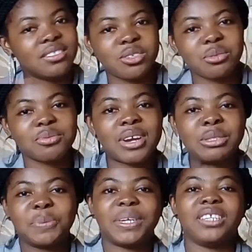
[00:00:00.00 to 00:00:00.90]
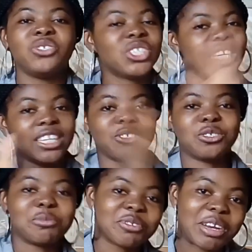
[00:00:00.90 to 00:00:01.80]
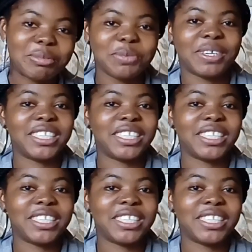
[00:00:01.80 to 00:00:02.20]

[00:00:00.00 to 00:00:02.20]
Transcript: subscribe to my new channel, subscribe,